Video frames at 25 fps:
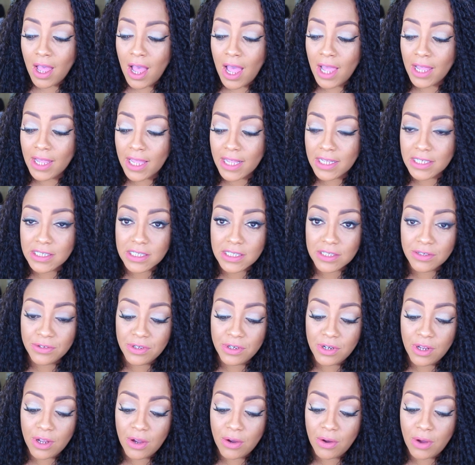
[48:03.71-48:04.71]
I guess,
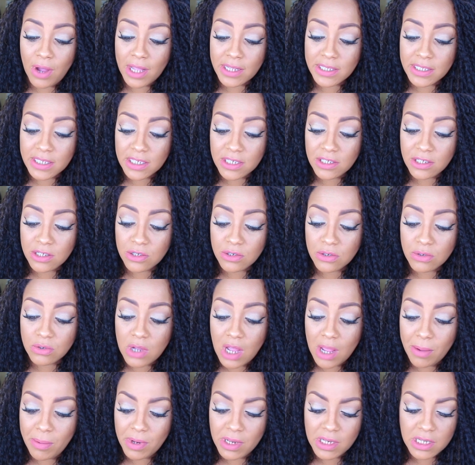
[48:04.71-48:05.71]
you know, I did
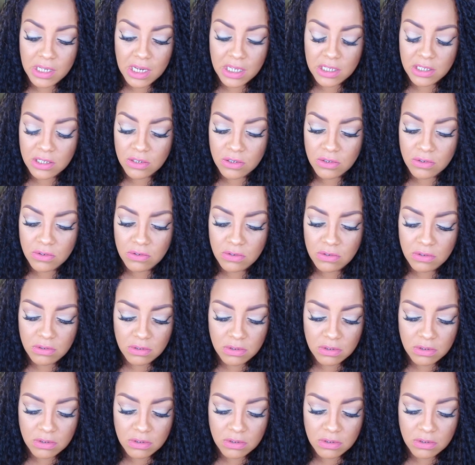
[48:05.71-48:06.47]
do, how many did I do?